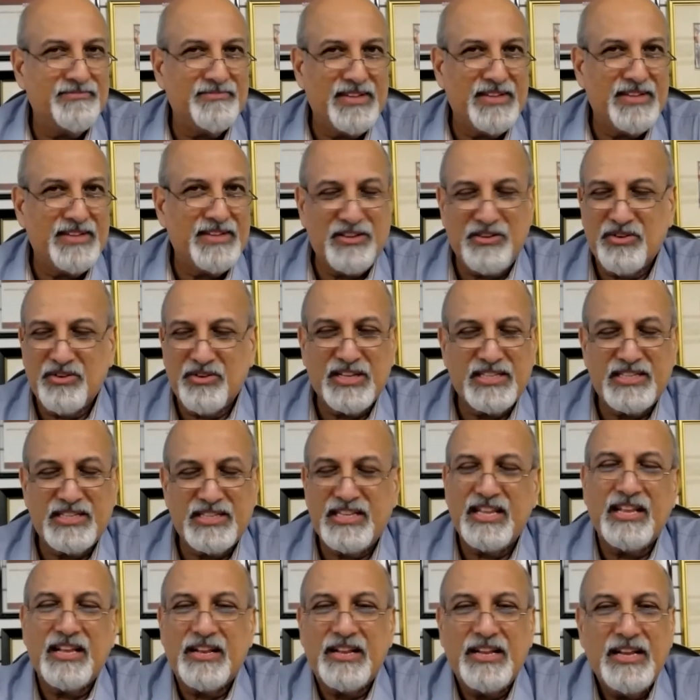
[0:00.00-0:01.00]
And you can see
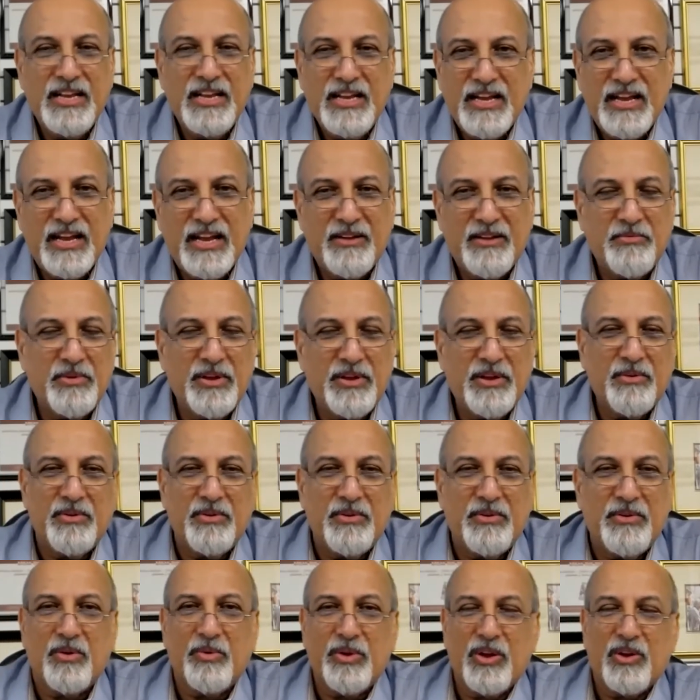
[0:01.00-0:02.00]
that, and we
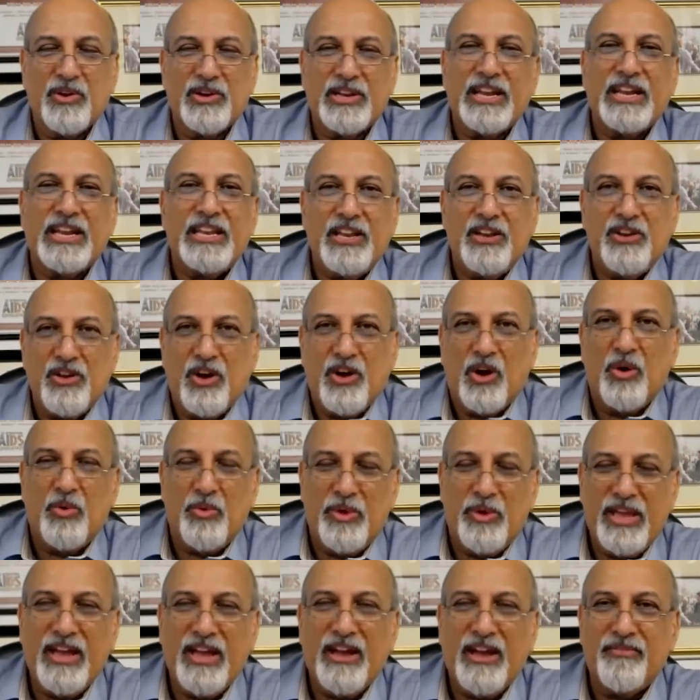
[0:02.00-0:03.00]
already know
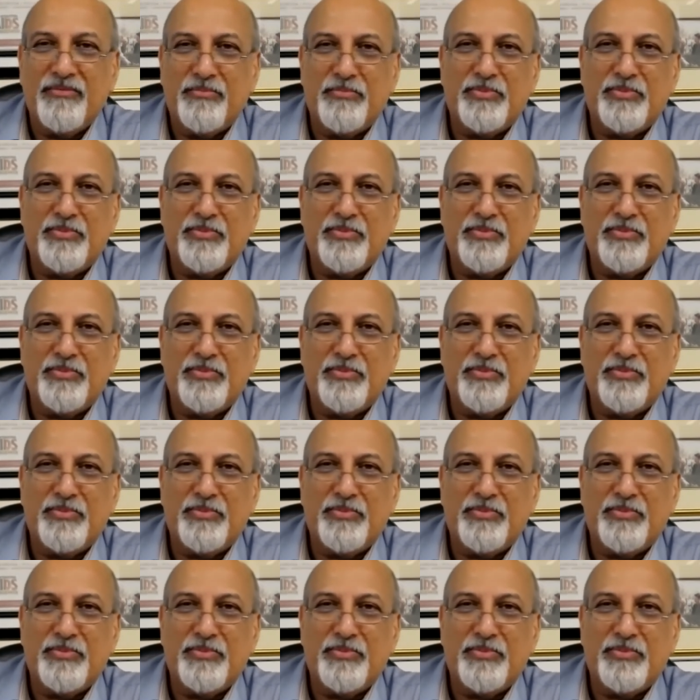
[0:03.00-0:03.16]
we have